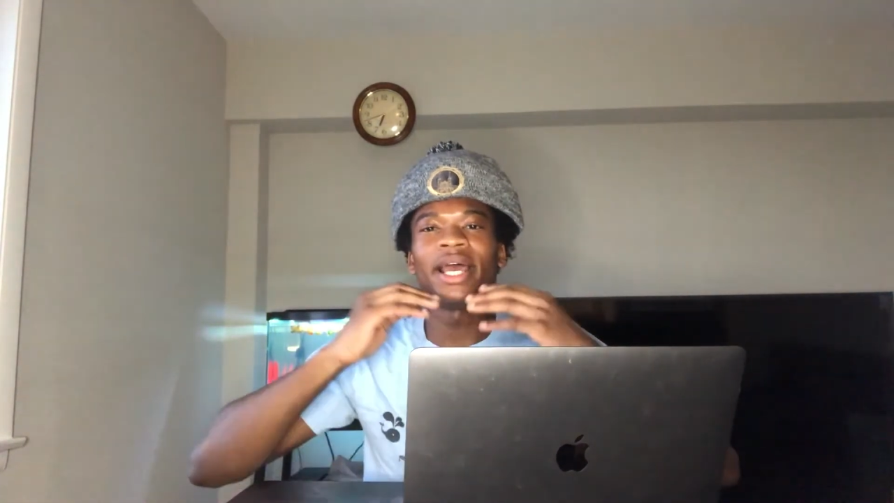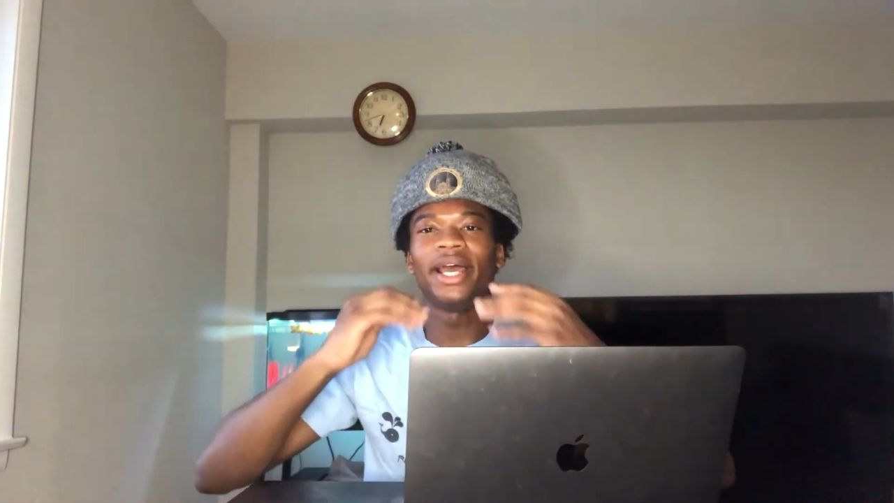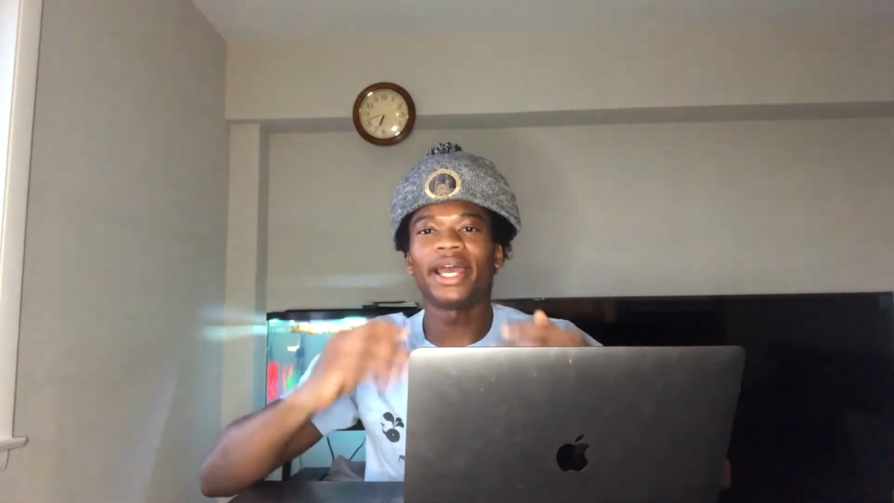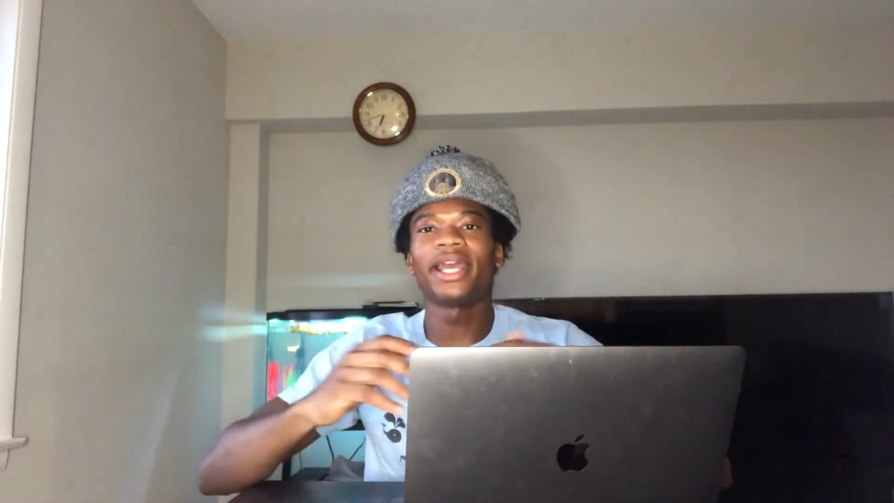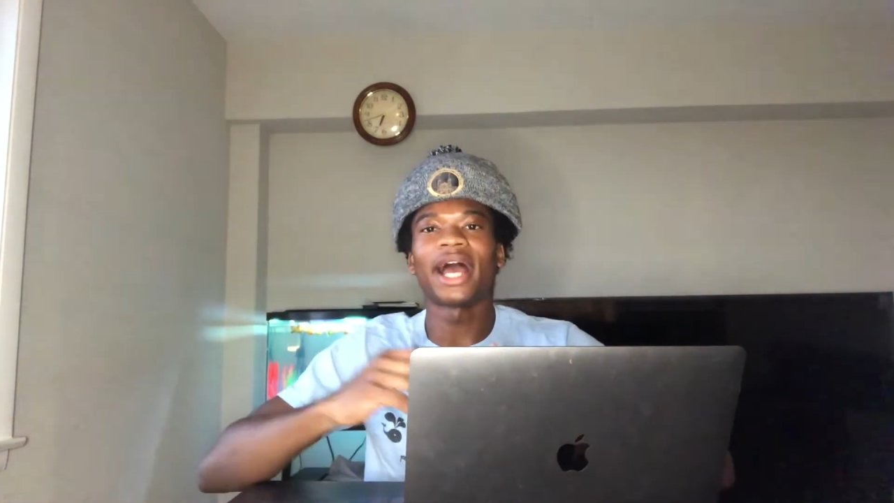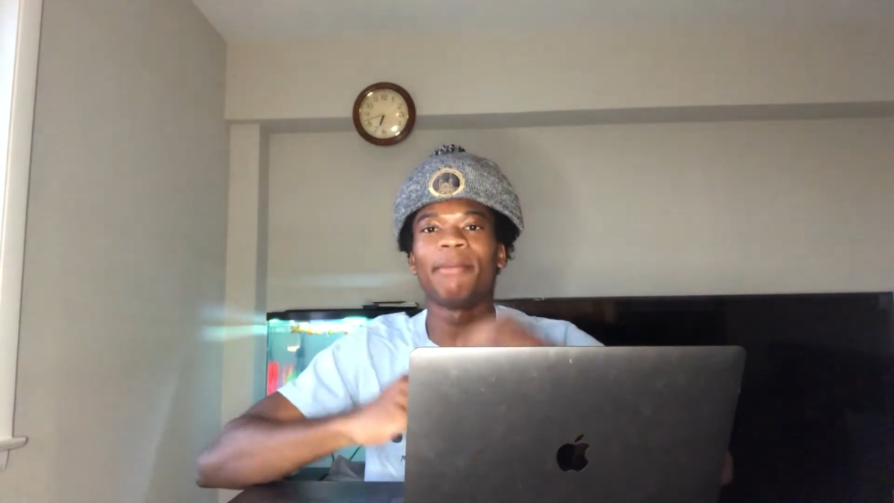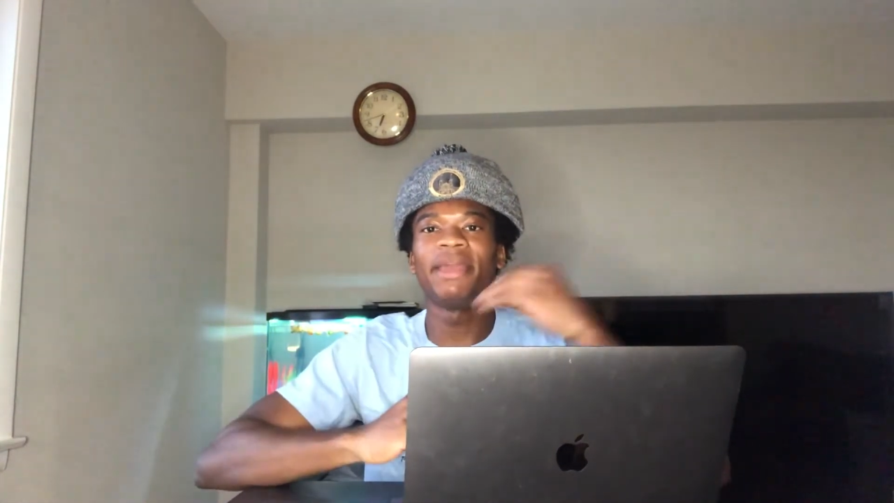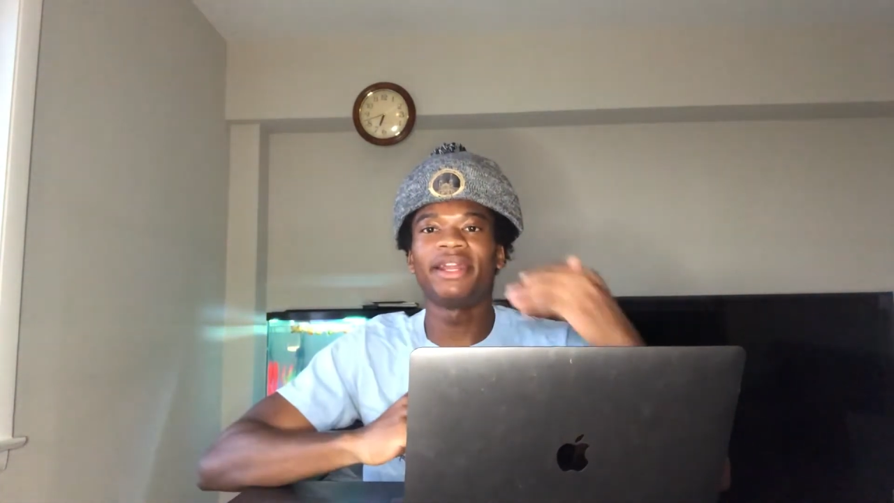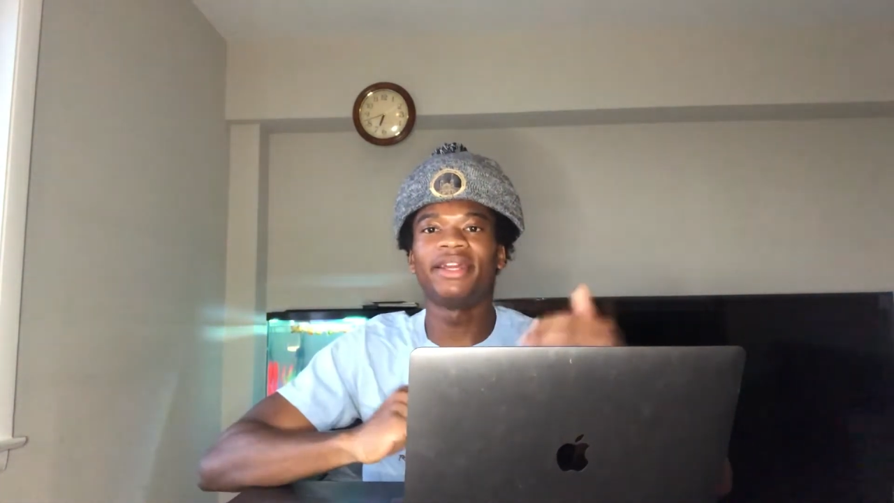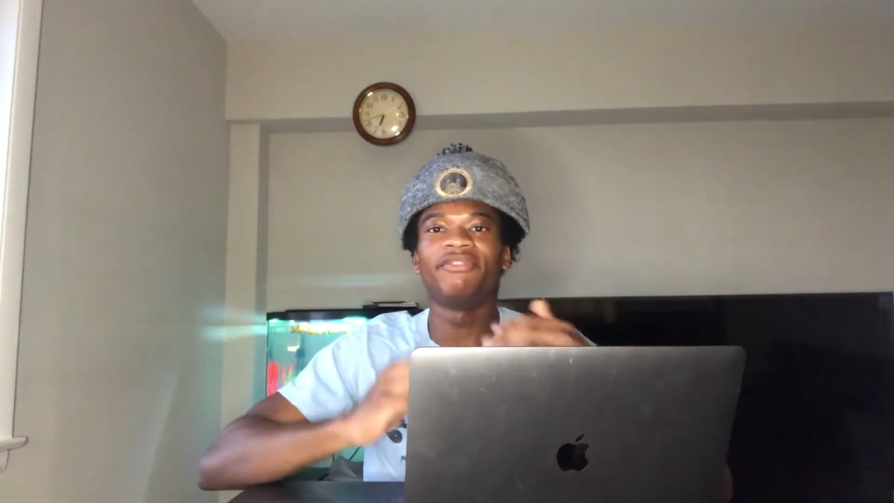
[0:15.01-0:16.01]
hey, I
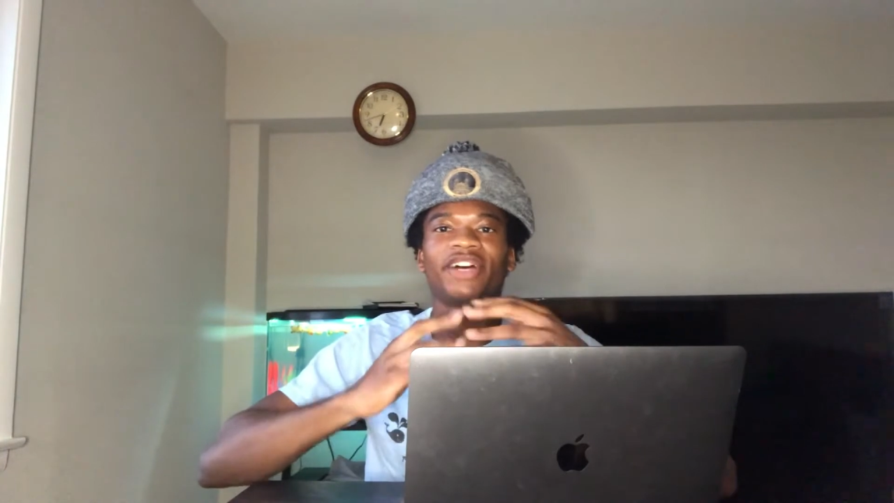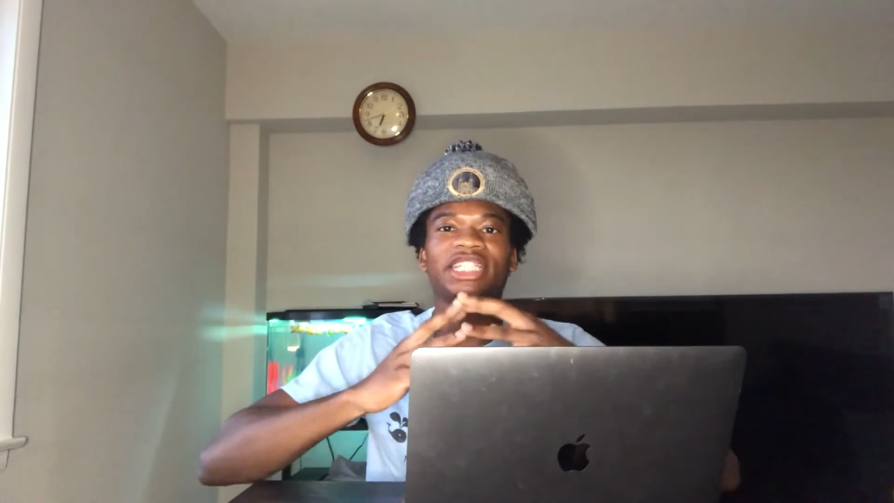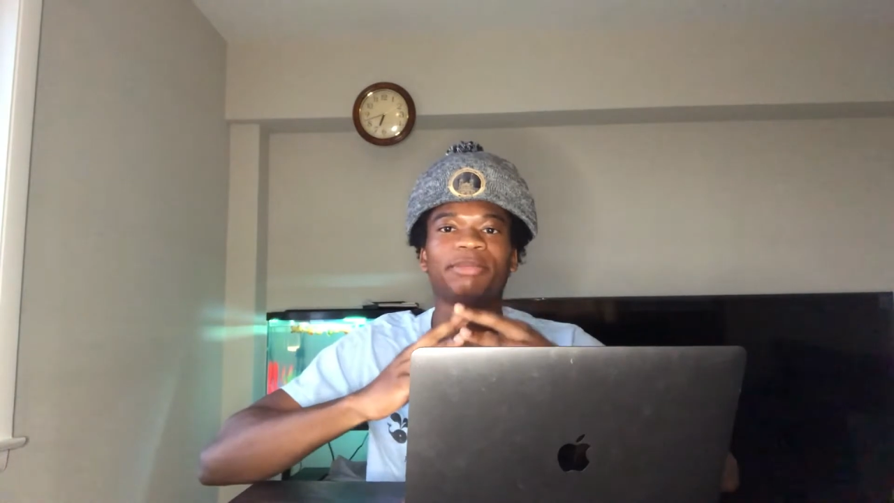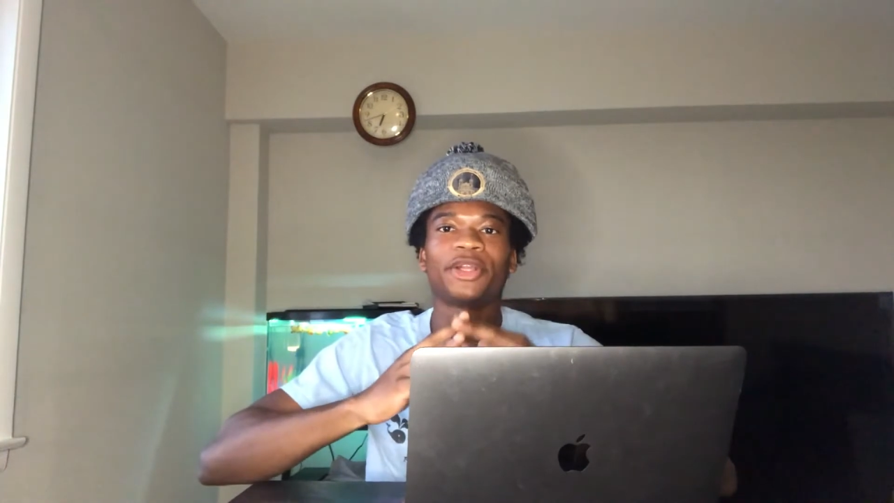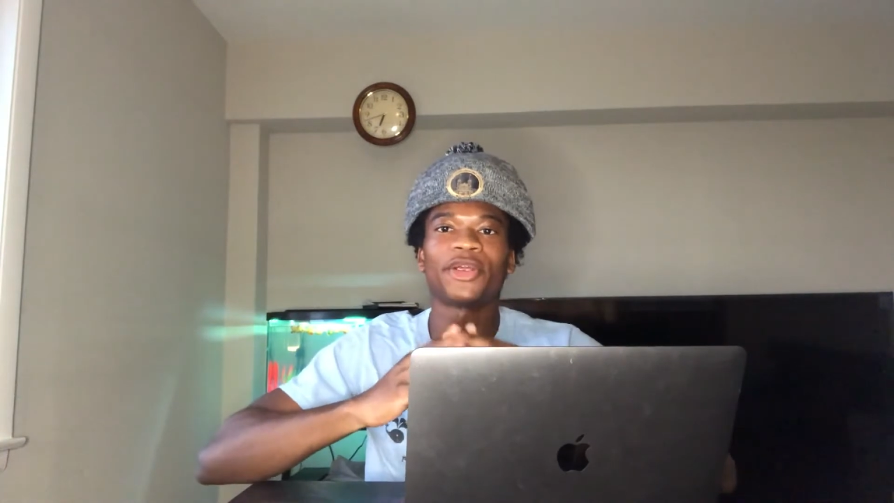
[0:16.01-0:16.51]
made an investment